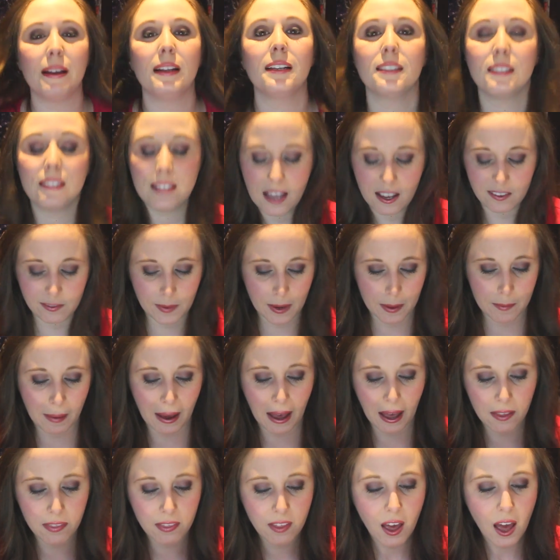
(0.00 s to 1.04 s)
and just have my
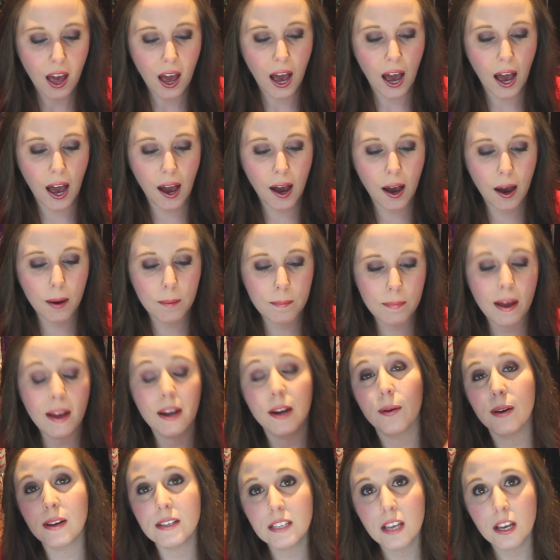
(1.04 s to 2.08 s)
bath.
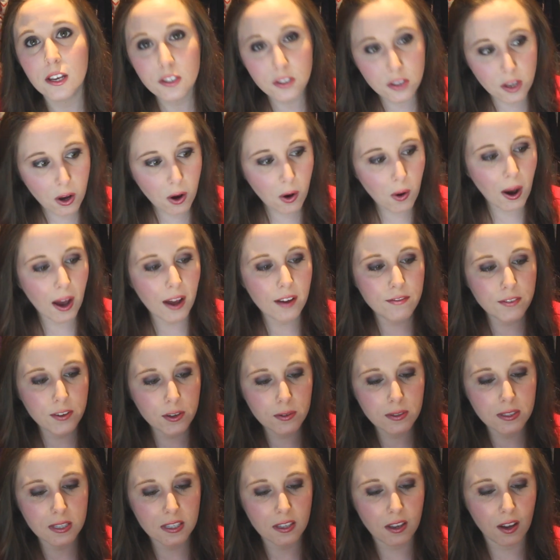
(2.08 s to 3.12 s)
Anyway, so I've
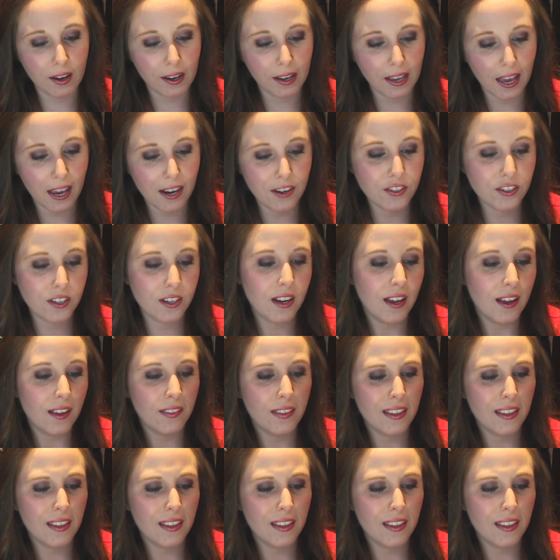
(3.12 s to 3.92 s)
used this on occasion.